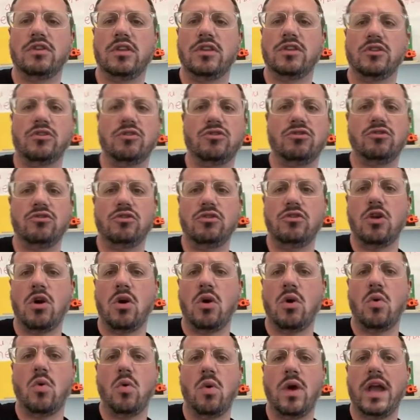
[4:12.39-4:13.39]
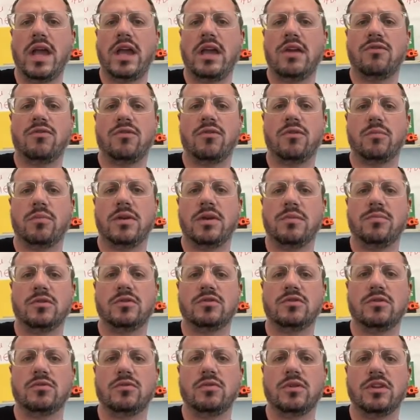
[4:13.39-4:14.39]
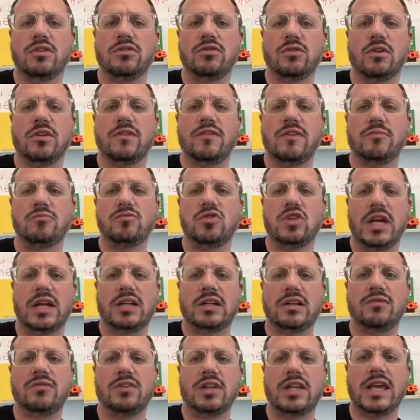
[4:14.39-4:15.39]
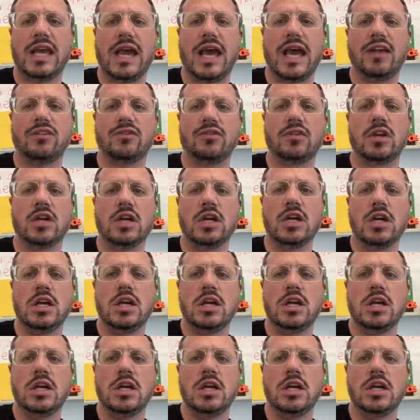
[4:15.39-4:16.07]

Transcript: and there's no way for people to really sort of objectively ask